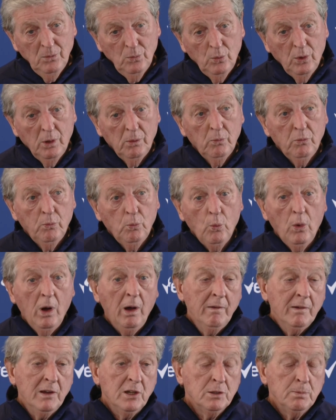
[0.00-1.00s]
What
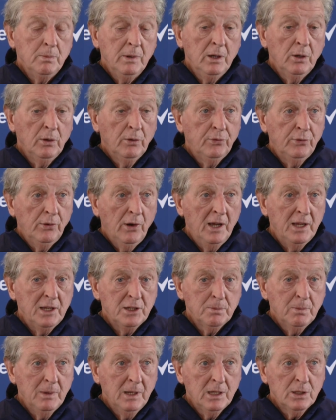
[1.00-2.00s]
worries me or
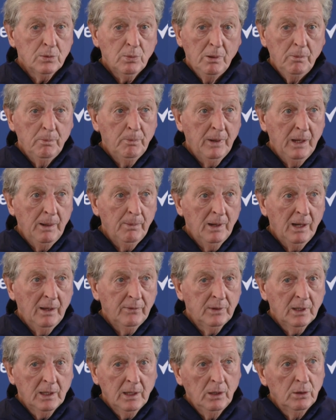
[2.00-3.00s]
frightens me is when people
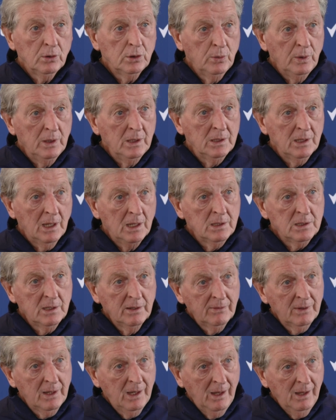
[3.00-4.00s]
have to go to
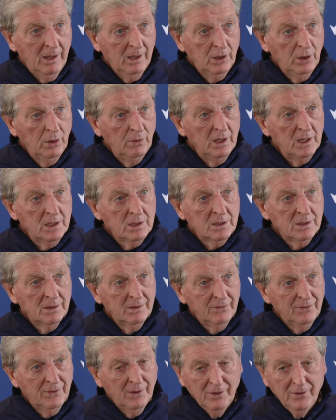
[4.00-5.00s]
intensive care units
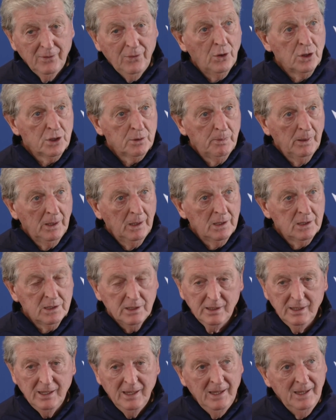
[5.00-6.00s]
of, of hospitals,
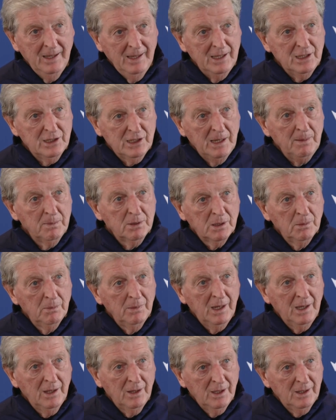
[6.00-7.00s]
and it seems to
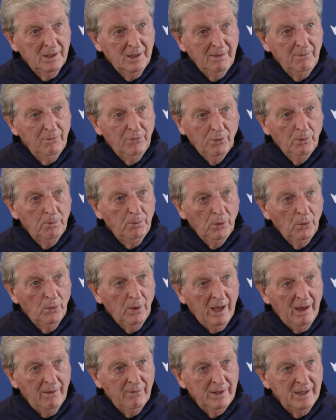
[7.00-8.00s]
me that in football
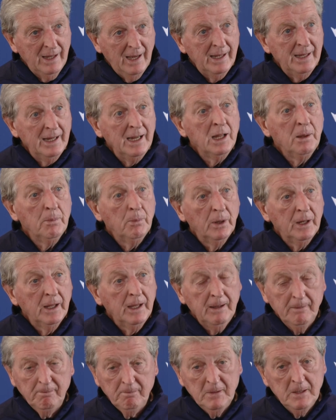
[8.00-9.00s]
we haven't had
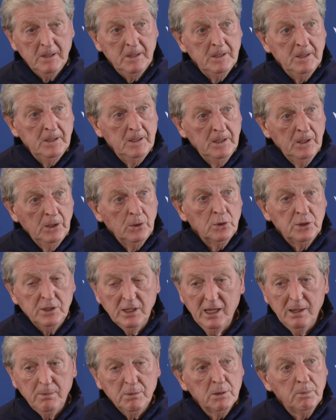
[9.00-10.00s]
anybody whose
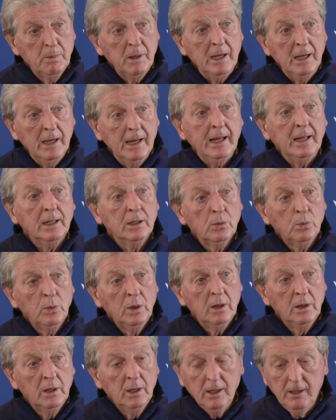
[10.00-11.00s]
name has been linked
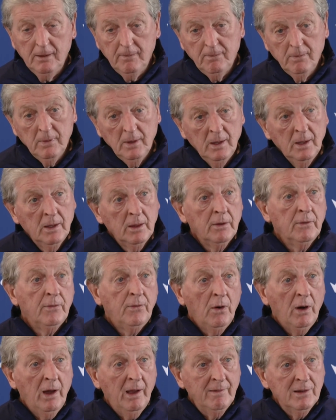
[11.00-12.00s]
with the, the
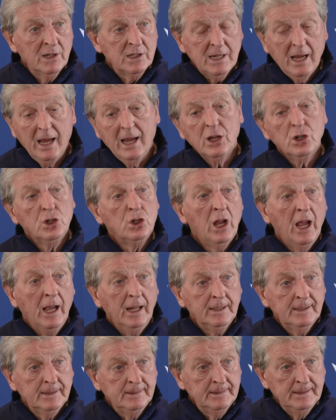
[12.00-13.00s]
virus as
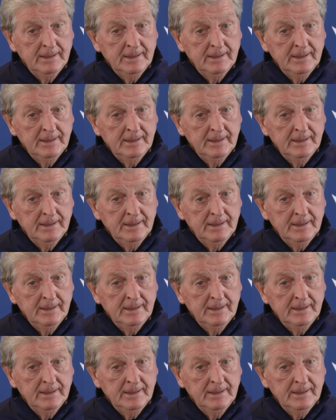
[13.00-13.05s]
yet